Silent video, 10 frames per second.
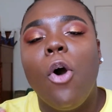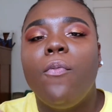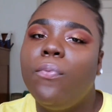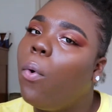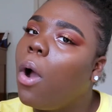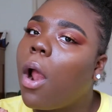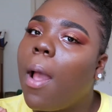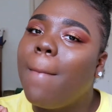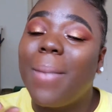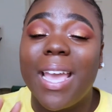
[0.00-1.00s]

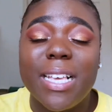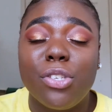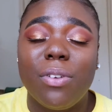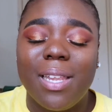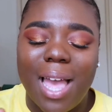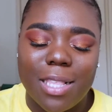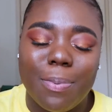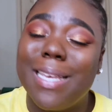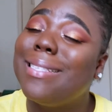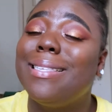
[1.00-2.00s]
for my history class
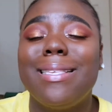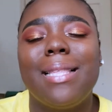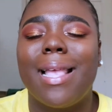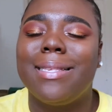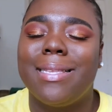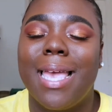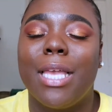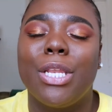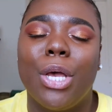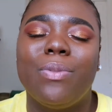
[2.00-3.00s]
because sis likes to
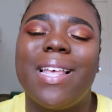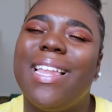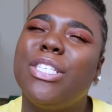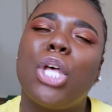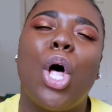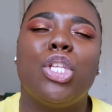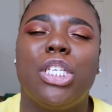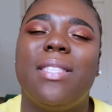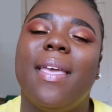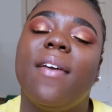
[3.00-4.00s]
take notes. Let's all
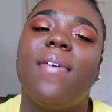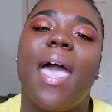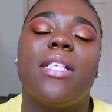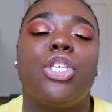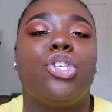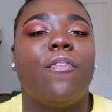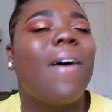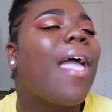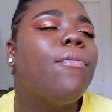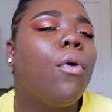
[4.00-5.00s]
just think of it as a
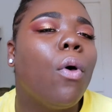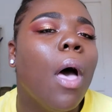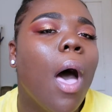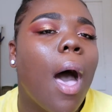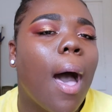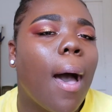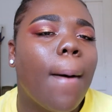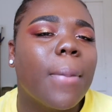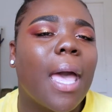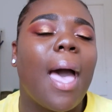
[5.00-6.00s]
survival
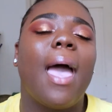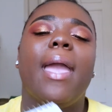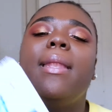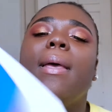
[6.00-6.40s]
guide,